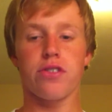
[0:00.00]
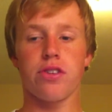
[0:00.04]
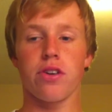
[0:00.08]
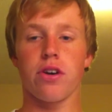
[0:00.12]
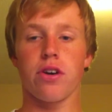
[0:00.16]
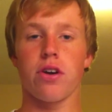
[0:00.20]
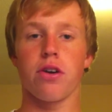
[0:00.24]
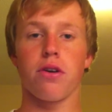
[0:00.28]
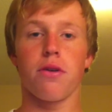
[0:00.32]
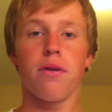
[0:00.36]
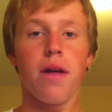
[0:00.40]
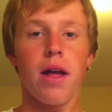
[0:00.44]

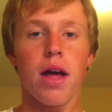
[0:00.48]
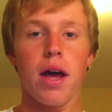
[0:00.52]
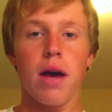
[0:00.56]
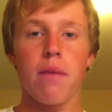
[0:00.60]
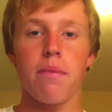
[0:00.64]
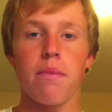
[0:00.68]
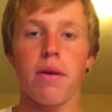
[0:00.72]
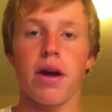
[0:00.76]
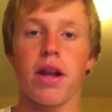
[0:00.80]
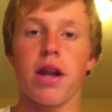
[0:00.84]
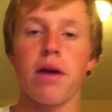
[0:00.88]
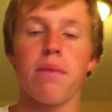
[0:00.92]
So
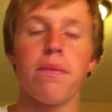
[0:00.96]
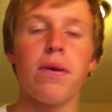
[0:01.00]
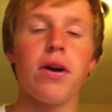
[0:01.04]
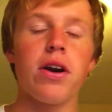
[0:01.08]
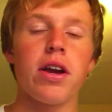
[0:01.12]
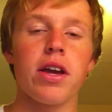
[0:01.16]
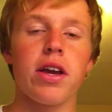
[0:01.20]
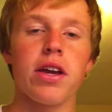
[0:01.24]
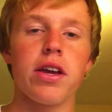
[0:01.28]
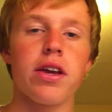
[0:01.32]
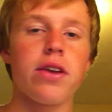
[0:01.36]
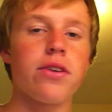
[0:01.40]
my
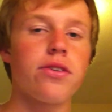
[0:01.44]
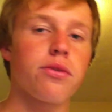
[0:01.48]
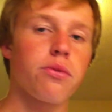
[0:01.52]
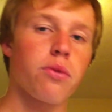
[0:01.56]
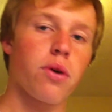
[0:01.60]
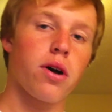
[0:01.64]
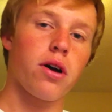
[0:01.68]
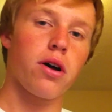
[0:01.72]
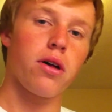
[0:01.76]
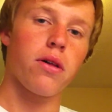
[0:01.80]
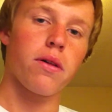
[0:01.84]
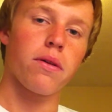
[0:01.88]
number is,
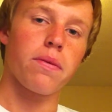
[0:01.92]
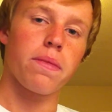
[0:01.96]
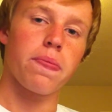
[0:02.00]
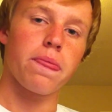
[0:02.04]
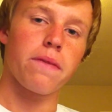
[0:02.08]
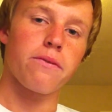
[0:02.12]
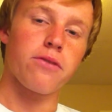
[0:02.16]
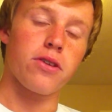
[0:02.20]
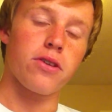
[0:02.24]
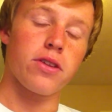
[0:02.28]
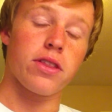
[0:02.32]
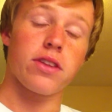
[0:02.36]
well,
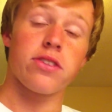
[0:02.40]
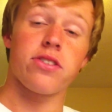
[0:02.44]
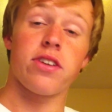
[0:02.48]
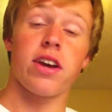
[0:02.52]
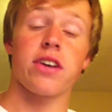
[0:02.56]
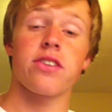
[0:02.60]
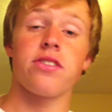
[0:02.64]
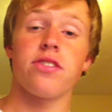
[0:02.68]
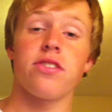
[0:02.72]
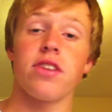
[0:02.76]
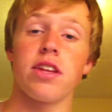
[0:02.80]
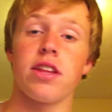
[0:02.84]
for the
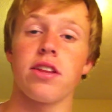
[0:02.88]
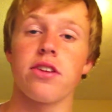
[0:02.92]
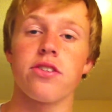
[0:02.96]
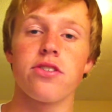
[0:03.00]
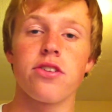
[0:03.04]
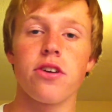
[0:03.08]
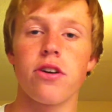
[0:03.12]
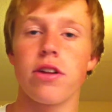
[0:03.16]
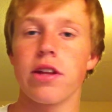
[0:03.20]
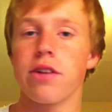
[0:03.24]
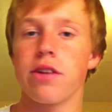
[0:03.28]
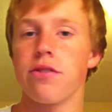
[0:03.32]
texting,
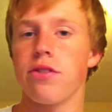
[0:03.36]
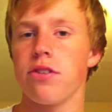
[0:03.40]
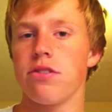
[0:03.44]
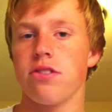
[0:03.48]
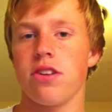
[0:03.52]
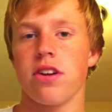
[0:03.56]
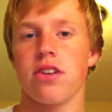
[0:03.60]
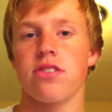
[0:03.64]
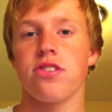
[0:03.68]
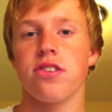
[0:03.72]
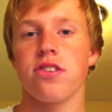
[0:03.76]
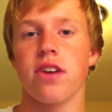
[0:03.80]
this is only for
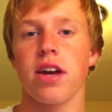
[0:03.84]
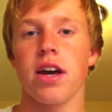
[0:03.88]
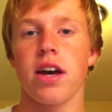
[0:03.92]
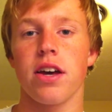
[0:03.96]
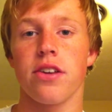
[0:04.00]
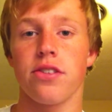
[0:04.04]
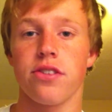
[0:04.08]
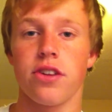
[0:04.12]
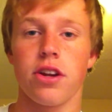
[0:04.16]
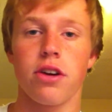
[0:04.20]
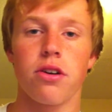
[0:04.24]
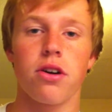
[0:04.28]
texting,
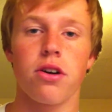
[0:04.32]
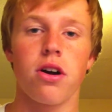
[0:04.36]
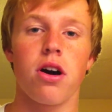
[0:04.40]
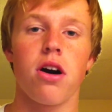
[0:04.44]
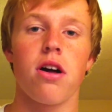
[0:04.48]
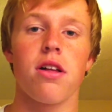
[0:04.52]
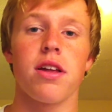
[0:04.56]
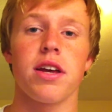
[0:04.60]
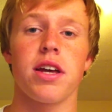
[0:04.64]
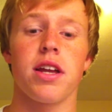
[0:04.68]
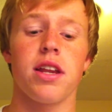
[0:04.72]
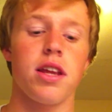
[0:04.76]
guys, no
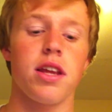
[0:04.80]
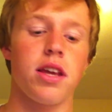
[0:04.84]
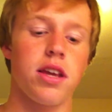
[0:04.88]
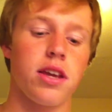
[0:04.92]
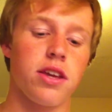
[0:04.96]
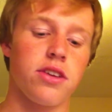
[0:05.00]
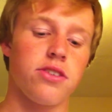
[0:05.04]
calling.